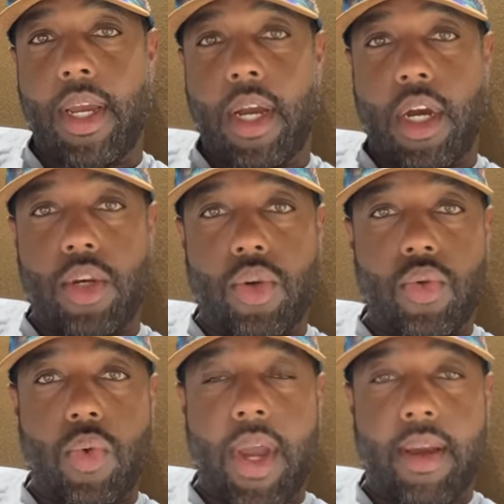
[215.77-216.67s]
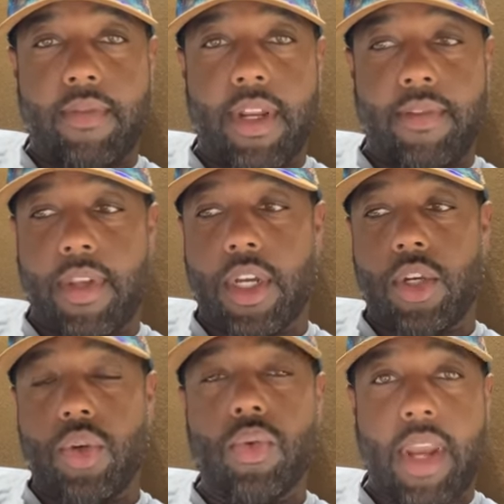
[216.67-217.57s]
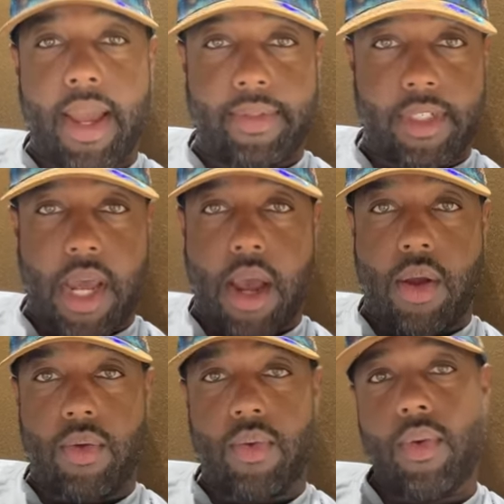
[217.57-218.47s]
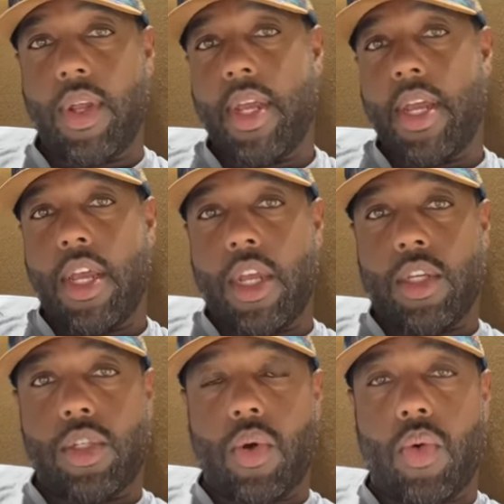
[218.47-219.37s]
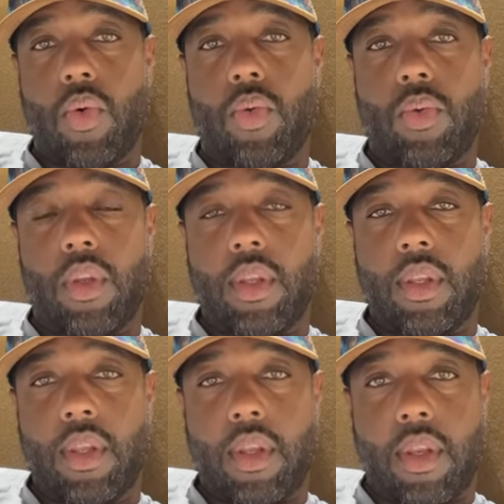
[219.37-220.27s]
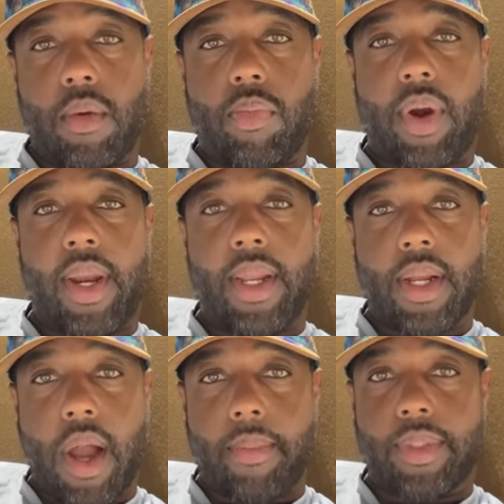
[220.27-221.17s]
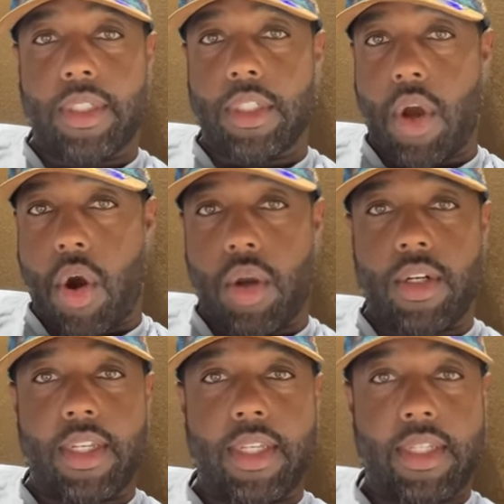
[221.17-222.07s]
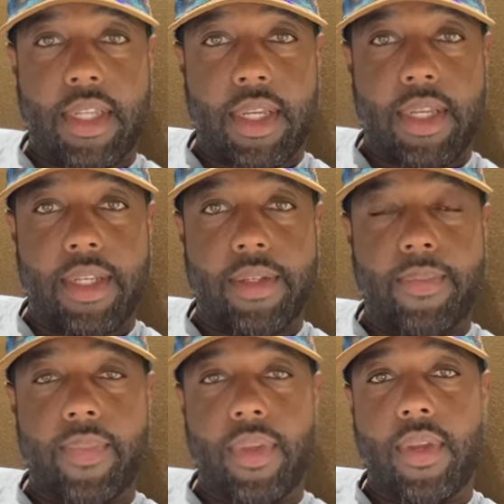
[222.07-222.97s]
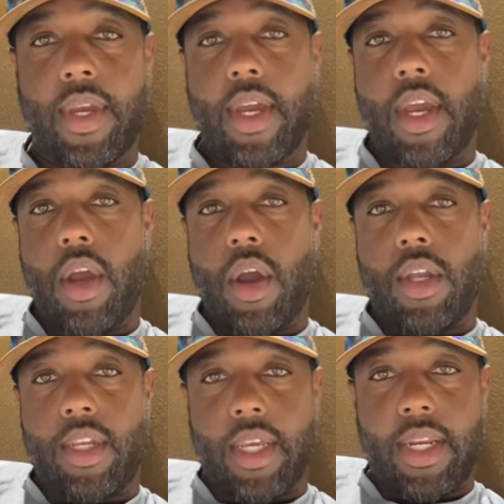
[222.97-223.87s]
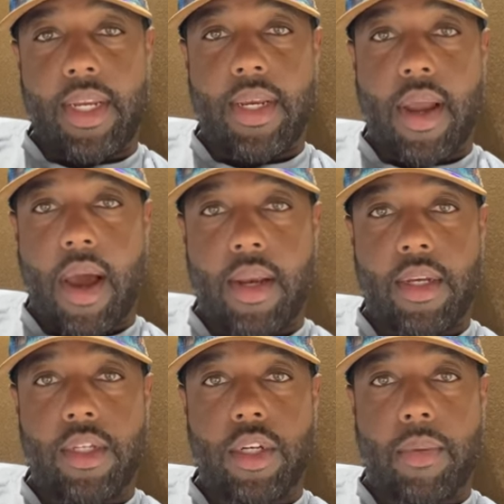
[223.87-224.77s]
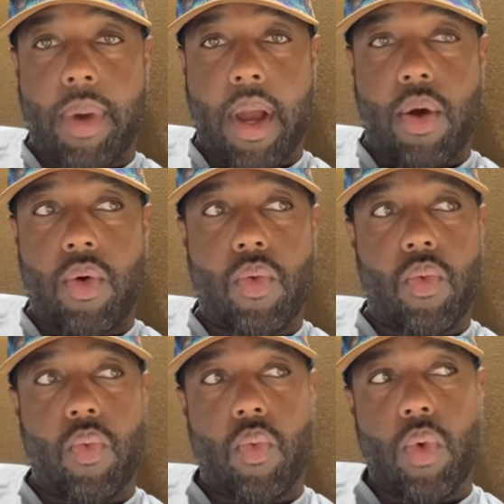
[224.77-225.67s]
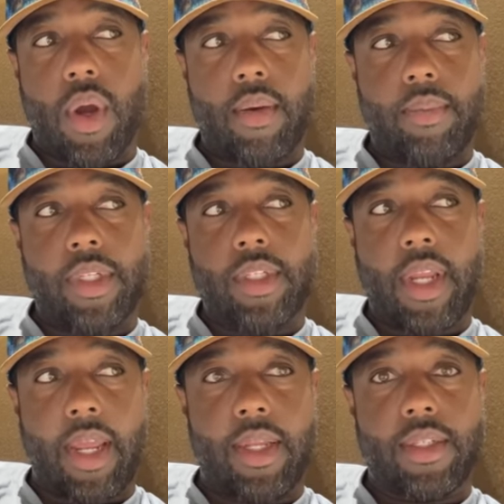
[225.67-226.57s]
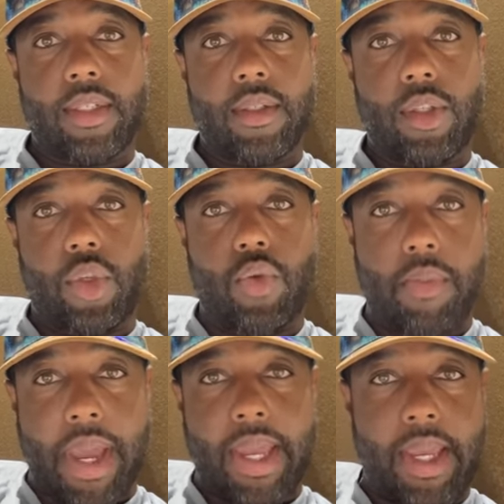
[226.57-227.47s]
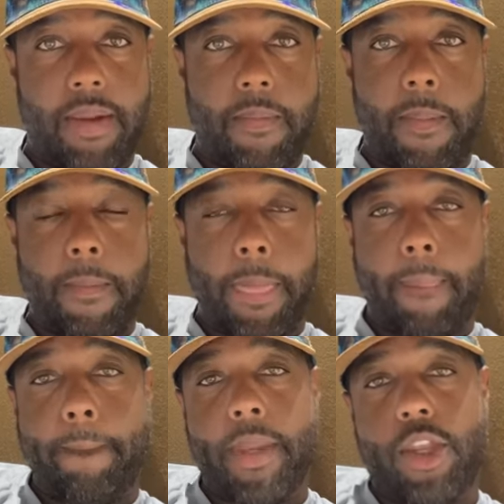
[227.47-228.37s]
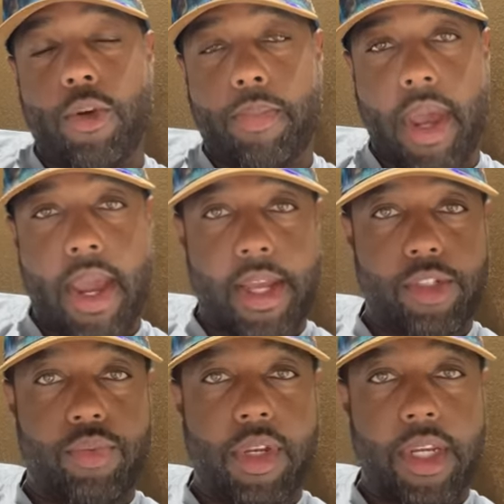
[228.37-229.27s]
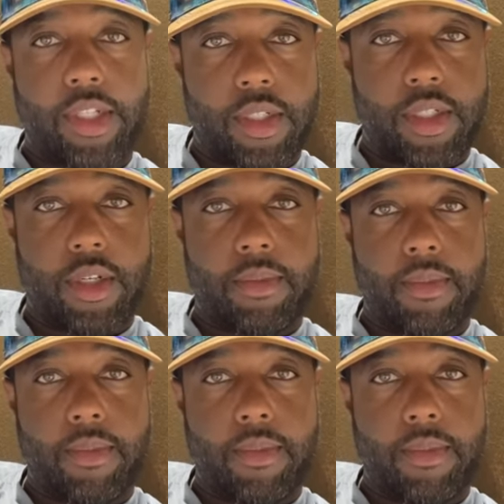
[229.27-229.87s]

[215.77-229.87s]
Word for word: a new way of living, a new lifestyle. So the brain encompasses all of these things. Getting knowledge about what mistakes you made in your past relationship,